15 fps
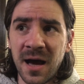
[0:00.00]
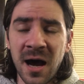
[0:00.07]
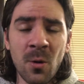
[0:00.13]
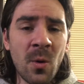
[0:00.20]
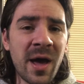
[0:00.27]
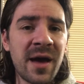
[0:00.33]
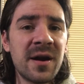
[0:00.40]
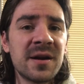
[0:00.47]

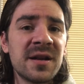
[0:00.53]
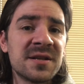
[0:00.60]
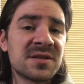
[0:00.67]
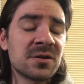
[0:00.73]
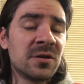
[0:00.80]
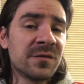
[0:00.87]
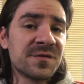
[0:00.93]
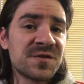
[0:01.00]

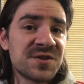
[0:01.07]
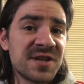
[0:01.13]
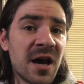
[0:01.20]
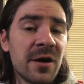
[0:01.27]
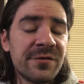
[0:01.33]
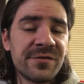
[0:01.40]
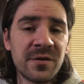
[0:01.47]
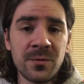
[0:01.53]
awareness of
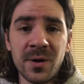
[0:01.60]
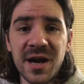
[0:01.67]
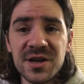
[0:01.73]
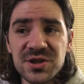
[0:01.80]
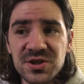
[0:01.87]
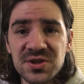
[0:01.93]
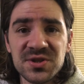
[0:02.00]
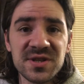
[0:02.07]

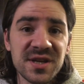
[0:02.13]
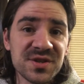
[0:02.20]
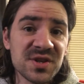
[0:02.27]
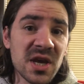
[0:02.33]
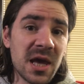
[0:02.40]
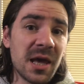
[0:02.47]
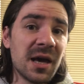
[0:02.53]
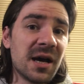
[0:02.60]
self-righteousness.
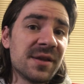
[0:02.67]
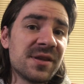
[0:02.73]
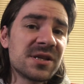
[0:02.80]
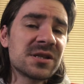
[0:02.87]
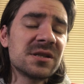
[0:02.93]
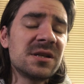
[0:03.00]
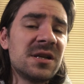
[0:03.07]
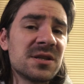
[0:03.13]

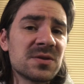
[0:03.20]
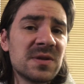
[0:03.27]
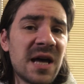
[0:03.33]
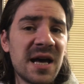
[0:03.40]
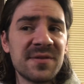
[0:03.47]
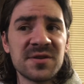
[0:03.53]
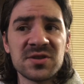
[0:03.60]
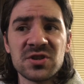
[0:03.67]
Additionally to
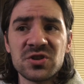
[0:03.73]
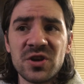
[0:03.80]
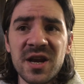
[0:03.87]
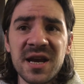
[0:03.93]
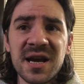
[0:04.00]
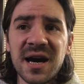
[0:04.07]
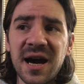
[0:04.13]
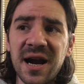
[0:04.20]
that, the
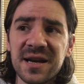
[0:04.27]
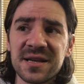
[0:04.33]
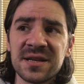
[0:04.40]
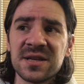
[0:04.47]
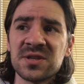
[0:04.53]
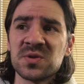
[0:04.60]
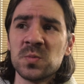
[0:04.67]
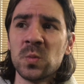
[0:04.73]
Strength card,
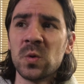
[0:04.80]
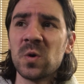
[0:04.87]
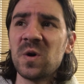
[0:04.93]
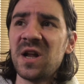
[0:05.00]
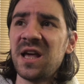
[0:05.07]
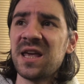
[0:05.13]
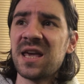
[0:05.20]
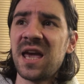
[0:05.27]
it is
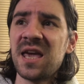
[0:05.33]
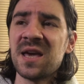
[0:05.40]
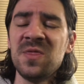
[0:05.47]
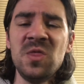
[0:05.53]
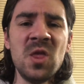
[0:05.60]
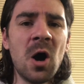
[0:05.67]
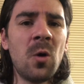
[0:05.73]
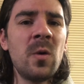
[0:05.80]
more like a
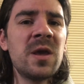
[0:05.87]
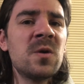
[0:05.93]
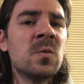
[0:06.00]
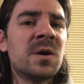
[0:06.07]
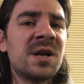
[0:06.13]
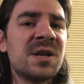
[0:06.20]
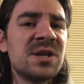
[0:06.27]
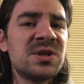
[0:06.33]
knowing
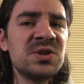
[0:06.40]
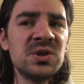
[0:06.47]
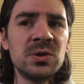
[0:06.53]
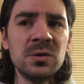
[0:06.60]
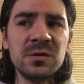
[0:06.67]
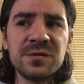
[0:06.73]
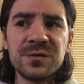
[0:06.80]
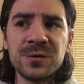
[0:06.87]
what it is
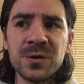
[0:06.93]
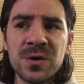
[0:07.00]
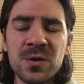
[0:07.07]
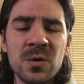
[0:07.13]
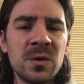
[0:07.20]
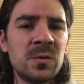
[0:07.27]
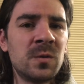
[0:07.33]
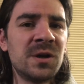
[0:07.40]
good for
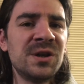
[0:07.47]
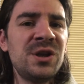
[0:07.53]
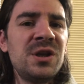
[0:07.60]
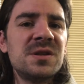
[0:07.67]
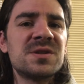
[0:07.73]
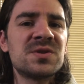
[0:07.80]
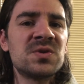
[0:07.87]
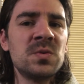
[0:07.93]
you and what
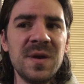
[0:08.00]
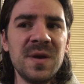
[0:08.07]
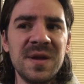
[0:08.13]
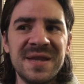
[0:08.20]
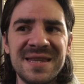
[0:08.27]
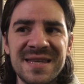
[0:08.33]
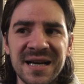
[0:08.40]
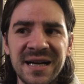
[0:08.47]
needs to
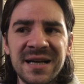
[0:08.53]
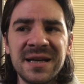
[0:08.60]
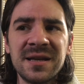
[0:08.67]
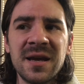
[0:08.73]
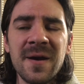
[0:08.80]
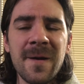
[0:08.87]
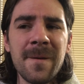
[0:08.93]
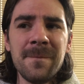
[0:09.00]
be
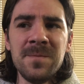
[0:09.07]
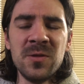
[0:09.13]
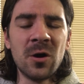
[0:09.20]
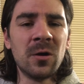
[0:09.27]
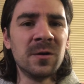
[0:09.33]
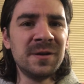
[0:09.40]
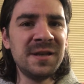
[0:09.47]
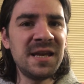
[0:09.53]
done,
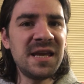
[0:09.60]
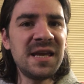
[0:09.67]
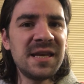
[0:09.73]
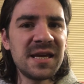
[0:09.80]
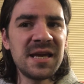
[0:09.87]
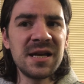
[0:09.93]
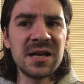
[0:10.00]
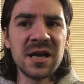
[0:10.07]
not
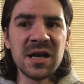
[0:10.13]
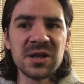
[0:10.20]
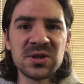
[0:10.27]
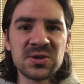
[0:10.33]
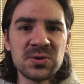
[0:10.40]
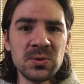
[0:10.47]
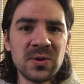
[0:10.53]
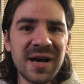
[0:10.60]
needing
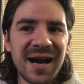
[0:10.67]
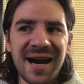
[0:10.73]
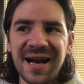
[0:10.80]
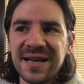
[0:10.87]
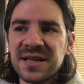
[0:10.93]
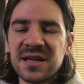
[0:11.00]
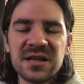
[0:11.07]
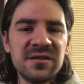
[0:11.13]
to
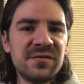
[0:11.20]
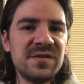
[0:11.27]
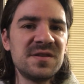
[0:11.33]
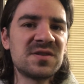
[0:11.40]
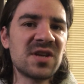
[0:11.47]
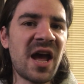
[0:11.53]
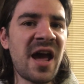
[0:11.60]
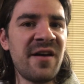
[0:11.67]
kind of
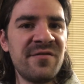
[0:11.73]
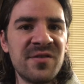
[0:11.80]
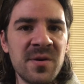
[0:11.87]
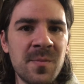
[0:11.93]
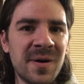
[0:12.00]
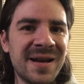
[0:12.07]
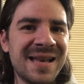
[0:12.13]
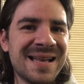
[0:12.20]
convince
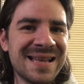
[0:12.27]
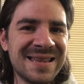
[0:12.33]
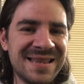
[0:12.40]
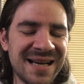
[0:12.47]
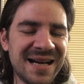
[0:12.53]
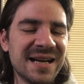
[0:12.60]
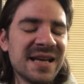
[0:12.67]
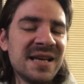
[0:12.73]
everybody that
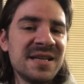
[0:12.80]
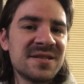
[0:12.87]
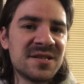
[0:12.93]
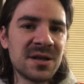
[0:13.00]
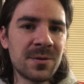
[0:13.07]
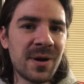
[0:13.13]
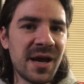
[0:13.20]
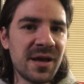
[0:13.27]
that is
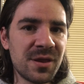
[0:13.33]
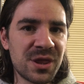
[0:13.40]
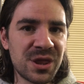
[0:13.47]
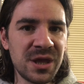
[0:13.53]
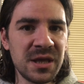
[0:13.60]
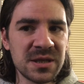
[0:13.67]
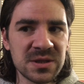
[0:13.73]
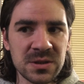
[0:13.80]
the right
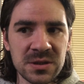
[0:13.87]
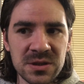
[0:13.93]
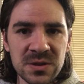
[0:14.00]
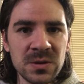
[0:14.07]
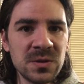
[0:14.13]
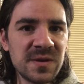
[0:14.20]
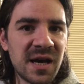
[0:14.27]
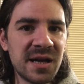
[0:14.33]
thing to
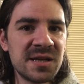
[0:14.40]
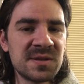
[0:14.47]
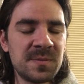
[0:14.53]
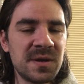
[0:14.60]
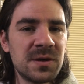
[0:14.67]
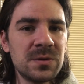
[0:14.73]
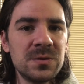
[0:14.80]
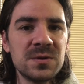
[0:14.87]
do. That is
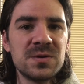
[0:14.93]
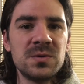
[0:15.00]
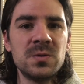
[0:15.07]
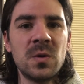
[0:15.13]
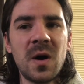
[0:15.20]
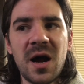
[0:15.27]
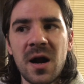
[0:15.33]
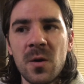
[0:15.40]
because
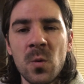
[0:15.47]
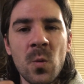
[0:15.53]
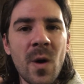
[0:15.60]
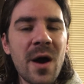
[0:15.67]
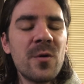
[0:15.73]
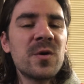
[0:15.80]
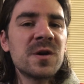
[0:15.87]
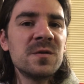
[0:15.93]
you are
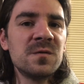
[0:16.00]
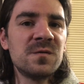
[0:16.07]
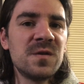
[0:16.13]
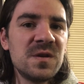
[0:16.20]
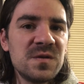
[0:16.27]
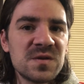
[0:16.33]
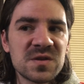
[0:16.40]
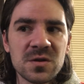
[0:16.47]
well
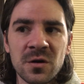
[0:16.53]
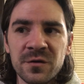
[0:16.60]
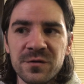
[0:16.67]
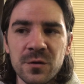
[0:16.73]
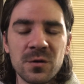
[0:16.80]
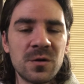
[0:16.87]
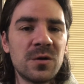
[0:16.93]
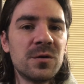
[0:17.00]
convinced of
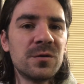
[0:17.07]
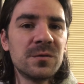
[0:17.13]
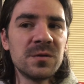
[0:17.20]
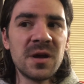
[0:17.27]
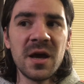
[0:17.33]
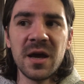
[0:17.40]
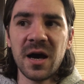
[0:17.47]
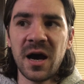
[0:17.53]
your
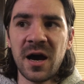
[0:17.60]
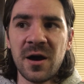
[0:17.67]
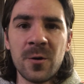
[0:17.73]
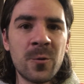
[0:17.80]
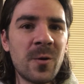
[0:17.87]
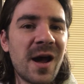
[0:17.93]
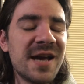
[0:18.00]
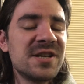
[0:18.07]
own
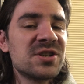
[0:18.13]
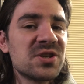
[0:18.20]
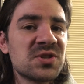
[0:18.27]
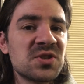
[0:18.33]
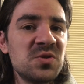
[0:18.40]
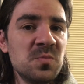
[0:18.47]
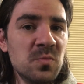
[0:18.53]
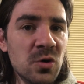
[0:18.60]

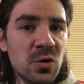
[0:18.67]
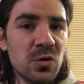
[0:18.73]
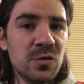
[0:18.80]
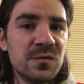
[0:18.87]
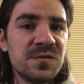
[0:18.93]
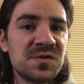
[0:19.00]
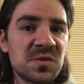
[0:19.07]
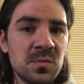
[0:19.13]
righteous
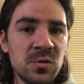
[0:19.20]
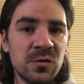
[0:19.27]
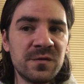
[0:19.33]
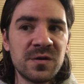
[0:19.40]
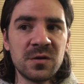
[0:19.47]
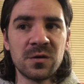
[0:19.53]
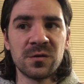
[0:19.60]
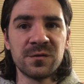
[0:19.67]
moves
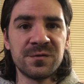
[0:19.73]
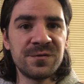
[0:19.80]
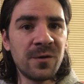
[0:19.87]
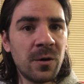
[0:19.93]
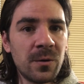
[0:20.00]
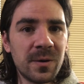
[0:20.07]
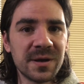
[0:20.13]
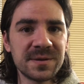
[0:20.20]
moving on
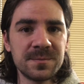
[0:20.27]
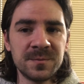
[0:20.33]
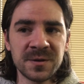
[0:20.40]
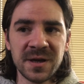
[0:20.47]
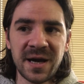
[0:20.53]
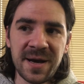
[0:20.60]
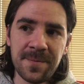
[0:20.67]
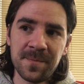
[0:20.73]
forward,
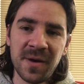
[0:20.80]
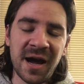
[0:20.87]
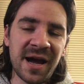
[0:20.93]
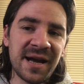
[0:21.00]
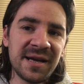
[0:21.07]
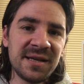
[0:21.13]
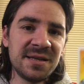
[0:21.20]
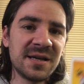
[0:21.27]
okay?
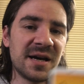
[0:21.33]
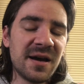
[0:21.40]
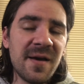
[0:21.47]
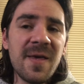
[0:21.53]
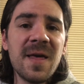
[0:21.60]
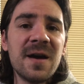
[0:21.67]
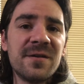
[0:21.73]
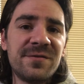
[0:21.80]
And
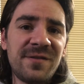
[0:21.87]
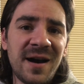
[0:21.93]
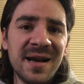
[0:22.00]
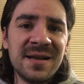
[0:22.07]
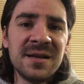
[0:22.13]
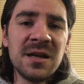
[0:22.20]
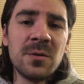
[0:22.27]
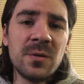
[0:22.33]

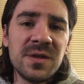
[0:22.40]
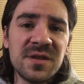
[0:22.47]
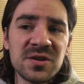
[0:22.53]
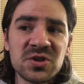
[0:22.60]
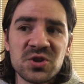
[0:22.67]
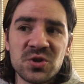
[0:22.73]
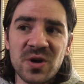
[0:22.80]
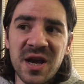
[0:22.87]
finally, with the
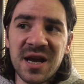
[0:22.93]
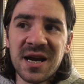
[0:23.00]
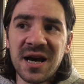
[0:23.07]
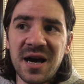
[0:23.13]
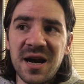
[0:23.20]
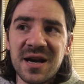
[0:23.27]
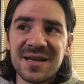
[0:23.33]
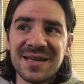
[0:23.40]
Strength
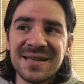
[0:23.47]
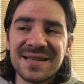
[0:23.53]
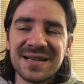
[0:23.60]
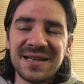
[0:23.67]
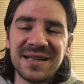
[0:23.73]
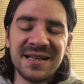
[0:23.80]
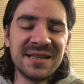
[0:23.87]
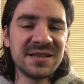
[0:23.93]
card, it
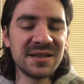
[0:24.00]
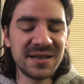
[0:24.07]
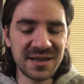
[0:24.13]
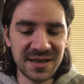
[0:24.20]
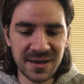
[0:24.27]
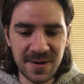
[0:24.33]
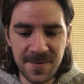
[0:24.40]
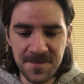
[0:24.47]
kind
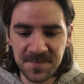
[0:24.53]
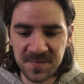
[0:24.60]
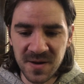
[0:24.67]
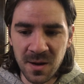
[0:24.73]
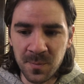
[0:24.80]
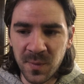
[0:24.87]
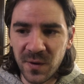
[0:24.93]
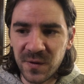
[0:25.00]
of
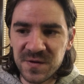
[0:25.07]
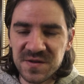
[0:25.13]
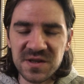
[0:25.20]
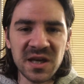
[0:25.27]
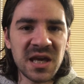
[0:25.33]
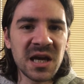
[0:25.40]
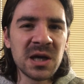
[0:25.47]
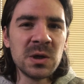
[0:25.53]
points
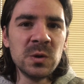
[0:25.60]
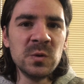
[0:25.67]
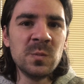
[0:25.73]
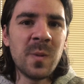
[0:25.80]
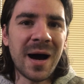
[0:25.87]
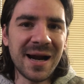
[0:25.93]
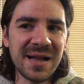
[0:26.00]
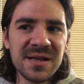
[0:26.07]
a
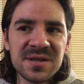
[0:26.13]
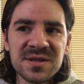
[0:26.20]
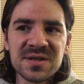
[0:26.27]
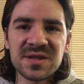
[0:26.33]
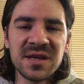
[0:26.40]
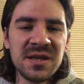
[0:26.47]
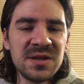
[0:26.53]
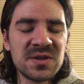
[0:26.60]
good
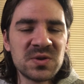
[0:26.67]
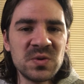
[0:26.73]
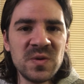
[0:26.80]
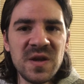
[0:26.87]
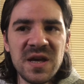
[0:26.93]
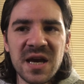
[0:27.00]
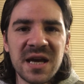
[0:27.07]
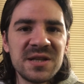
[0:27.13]
balance into
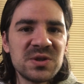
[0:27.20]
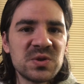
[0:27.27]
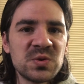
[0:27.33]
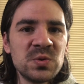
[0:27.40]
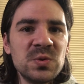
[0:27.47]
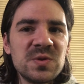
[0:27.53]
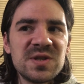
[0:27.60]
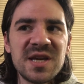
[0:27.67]
the
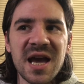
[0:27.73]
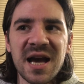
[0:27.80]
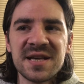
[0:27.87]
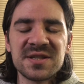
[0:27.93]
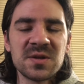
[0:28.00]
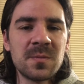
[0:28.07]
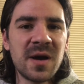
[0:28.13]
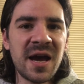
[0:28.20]

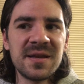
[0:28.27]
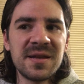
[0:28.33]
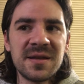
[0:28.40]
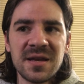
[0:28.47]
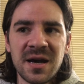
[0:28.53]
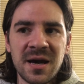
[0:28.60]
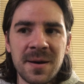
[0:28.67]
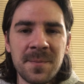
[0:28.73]
enthusiasm
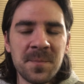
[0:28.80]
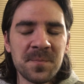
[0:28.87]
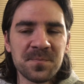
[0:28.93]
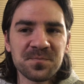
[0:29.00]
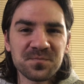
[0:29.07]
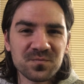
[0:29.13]
and